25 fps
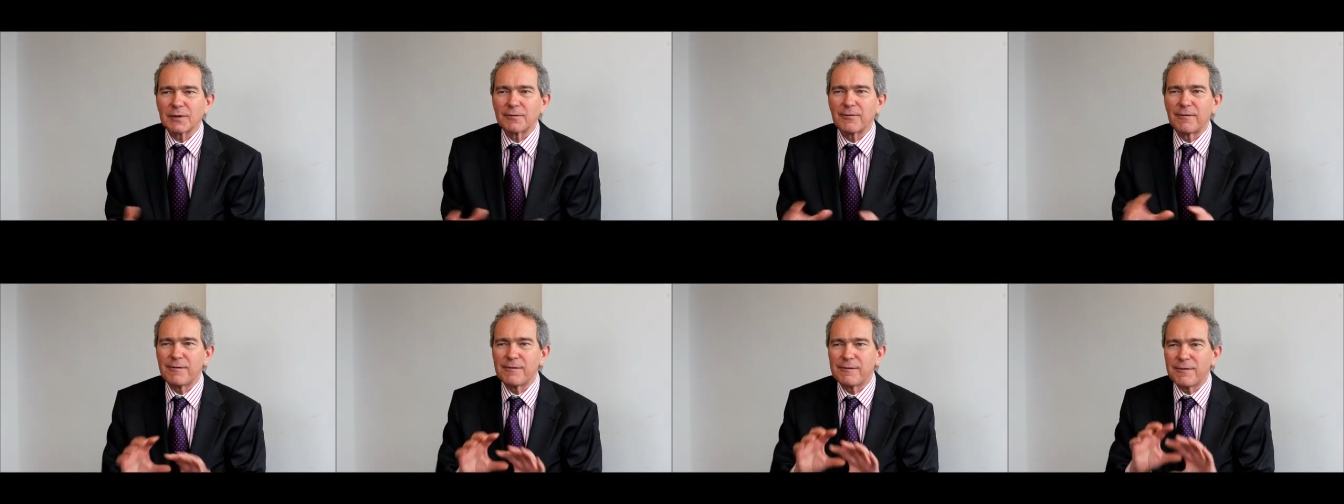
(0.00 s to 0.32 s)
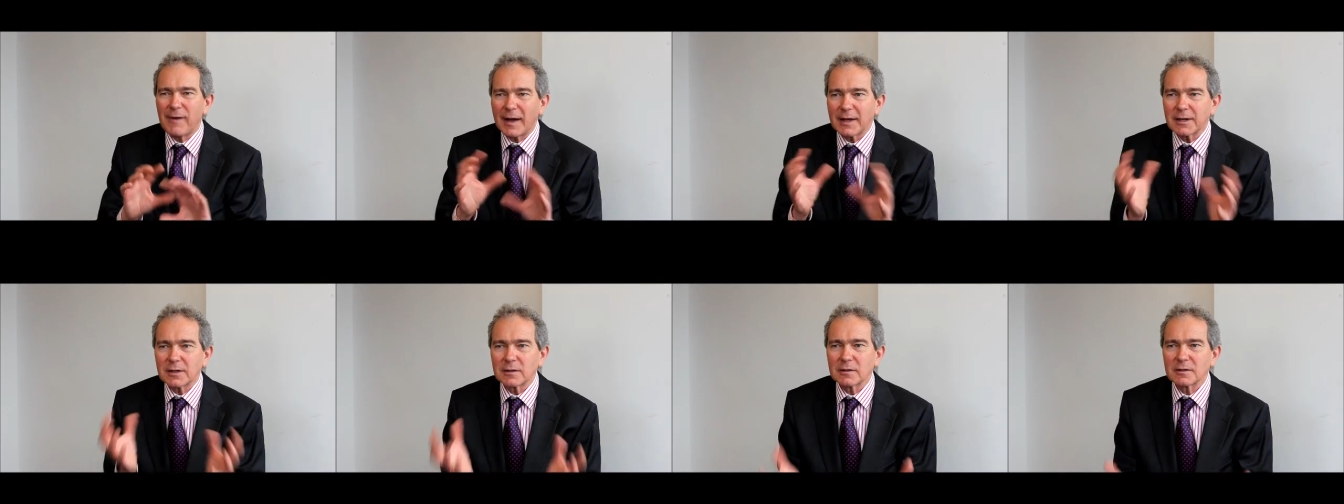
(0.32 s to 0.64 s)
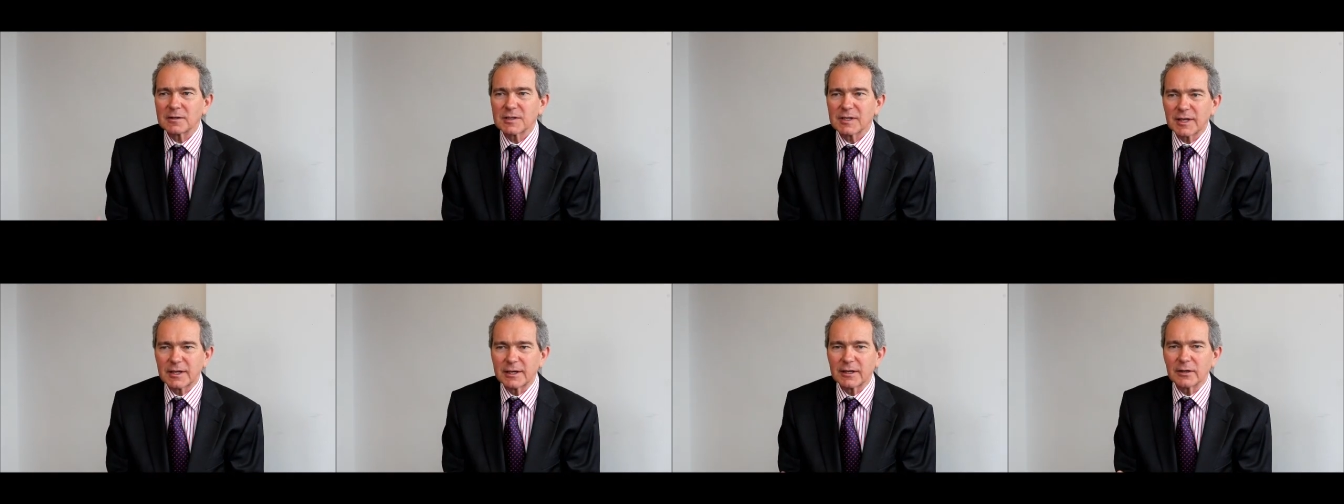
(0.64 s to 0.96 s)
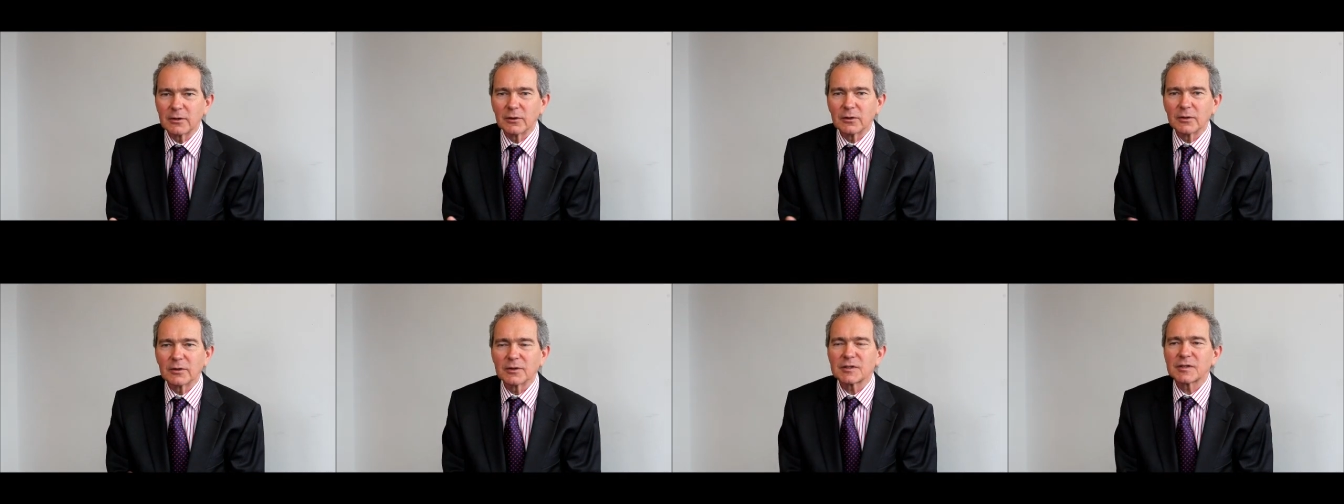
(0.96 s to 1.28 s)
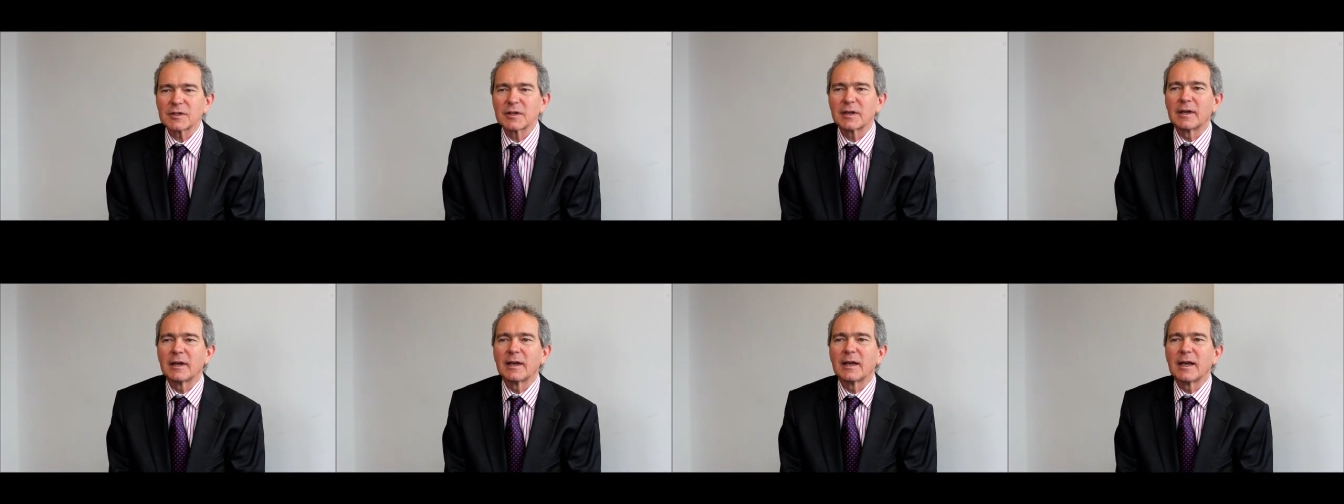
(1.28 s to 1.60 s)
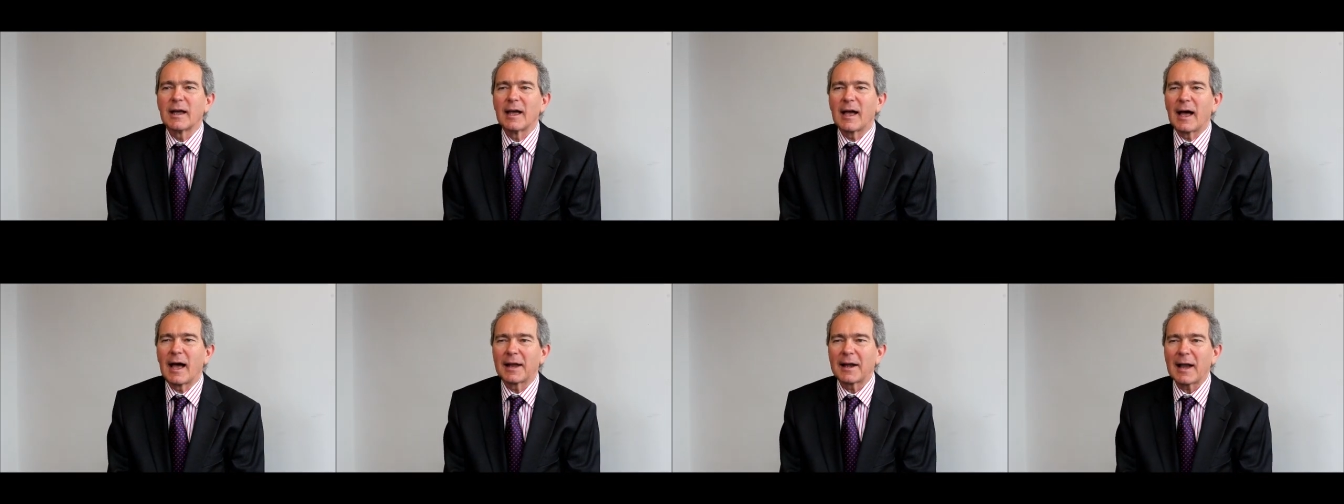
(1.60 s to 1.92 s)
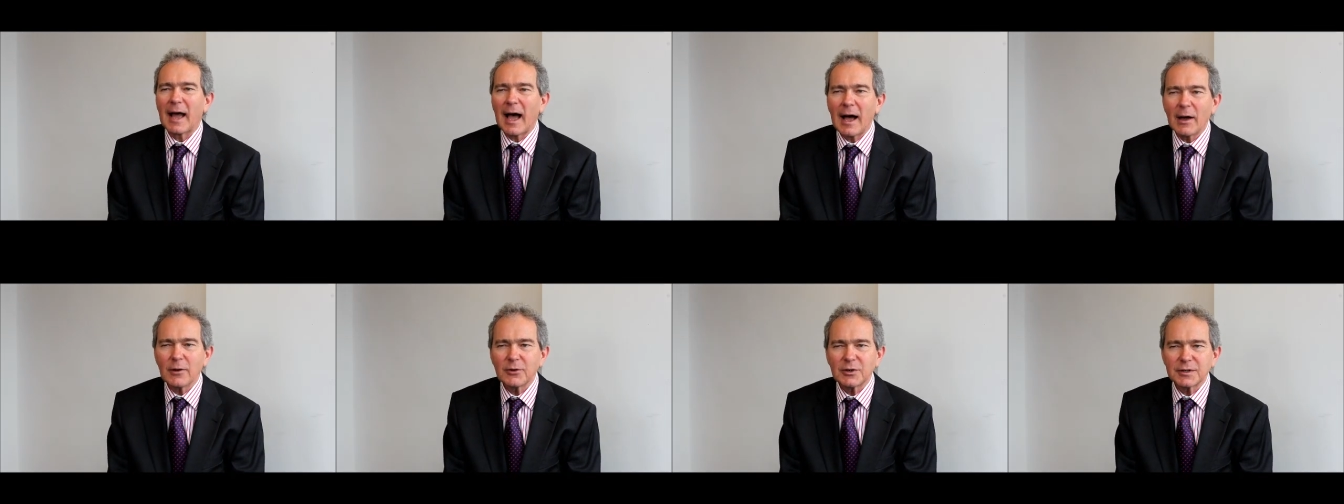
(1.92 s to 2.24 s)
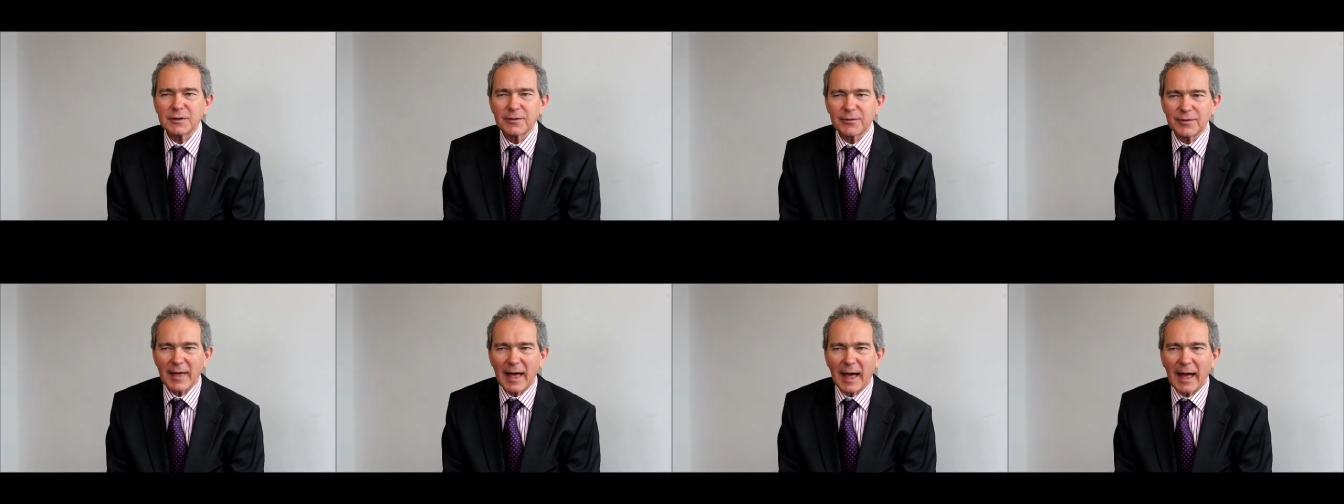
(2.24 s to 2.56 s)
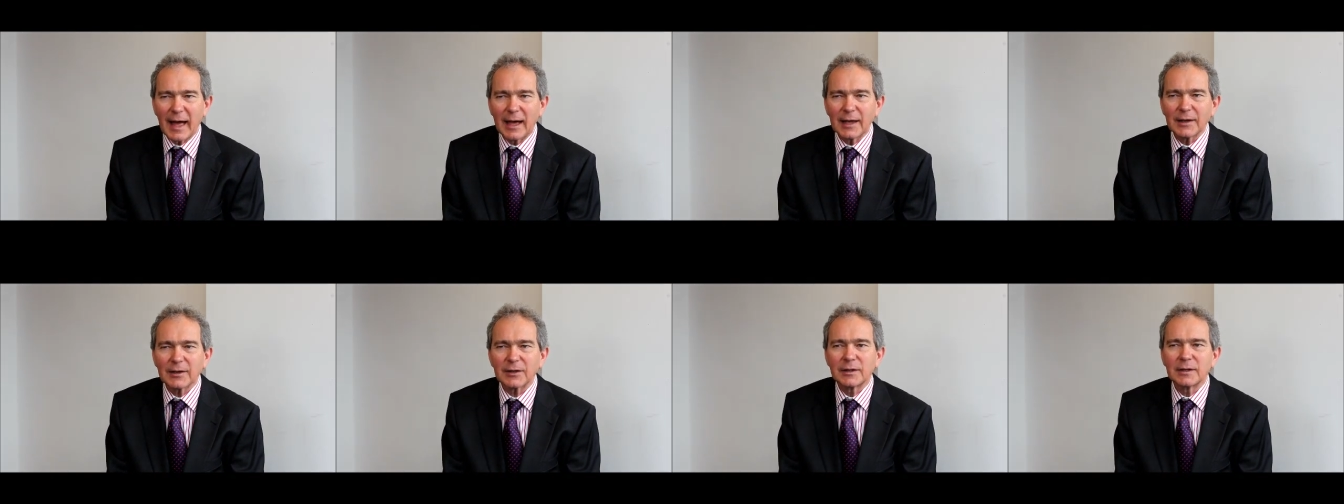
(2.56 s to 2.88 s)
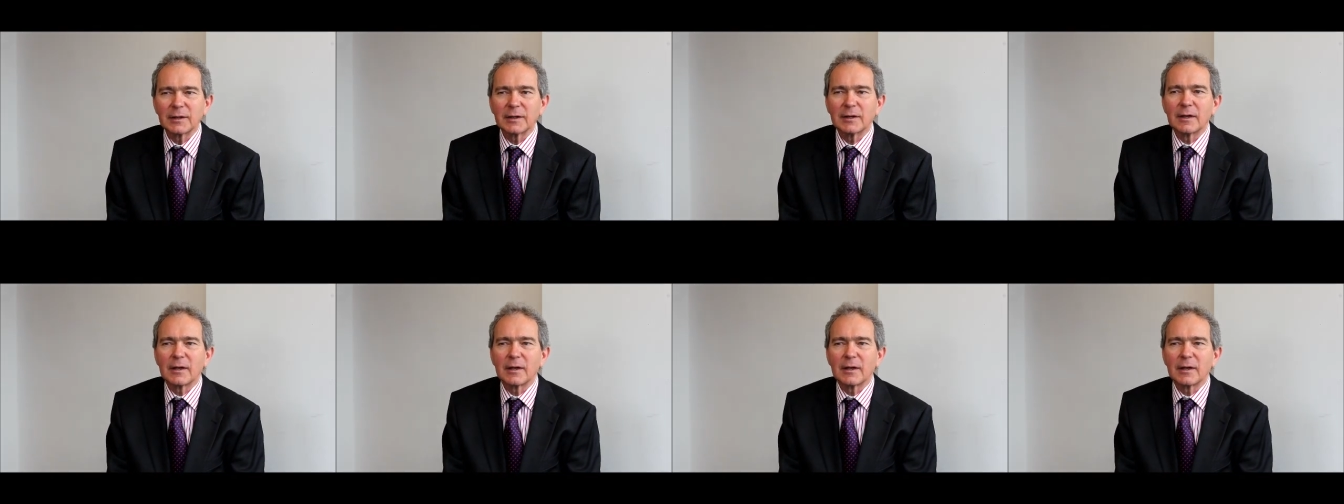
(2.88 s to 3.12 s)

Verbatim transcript: of vital skills, and out of that,